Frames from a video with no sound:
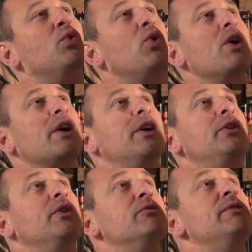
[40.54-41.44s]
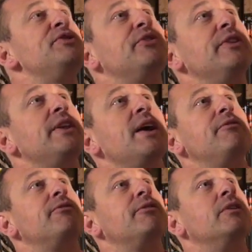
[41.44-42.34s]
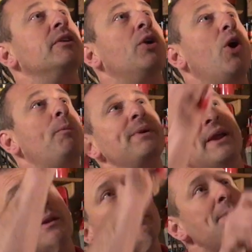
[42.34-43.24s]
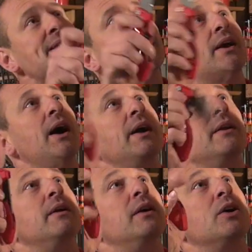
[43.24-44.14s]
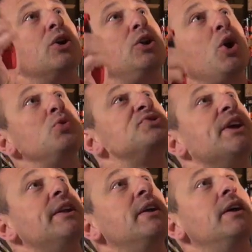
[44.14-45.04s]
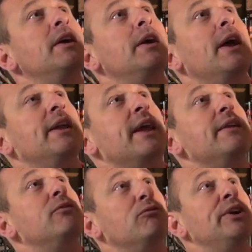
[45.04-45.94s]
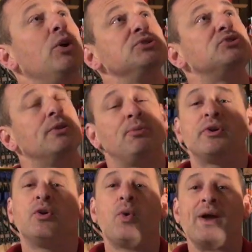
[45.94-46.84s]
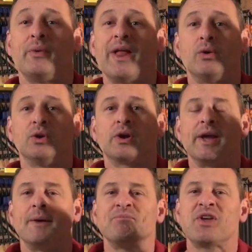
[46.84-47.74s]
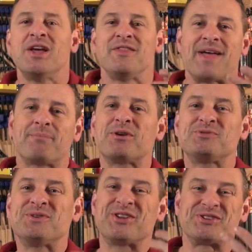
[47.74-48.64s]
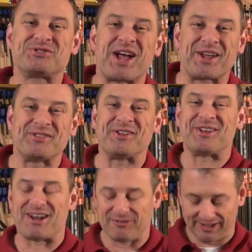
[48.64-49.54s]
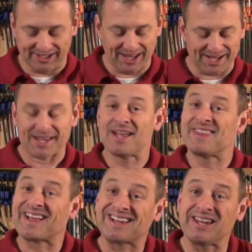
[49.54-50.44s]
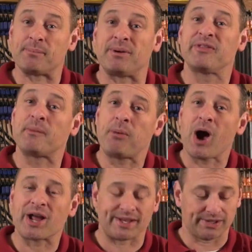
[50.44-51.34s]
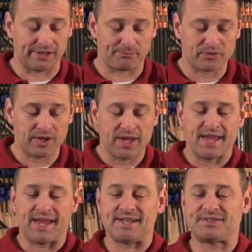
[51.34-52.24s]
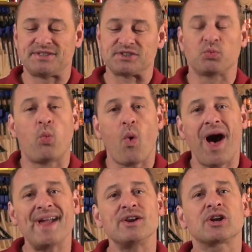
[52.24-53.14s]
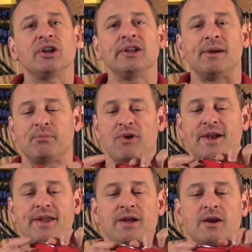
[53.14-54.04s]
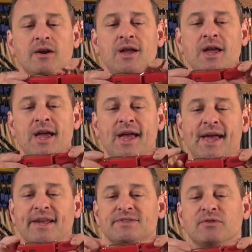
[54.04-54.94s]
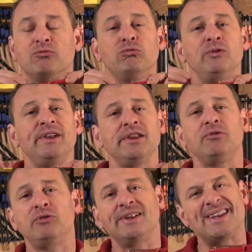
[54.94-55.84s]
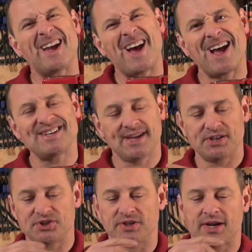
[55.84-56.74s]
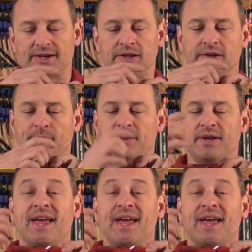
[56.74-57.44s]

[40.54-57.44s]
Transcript: of work, you can reach for the knife, open it, make your cut, close it, and then reholster or put it away without looking. That brings me to the second thing that I really like, the clip, the pocket clip. It's just wire clip right here, and it's a really, really high tension kind of clip, and,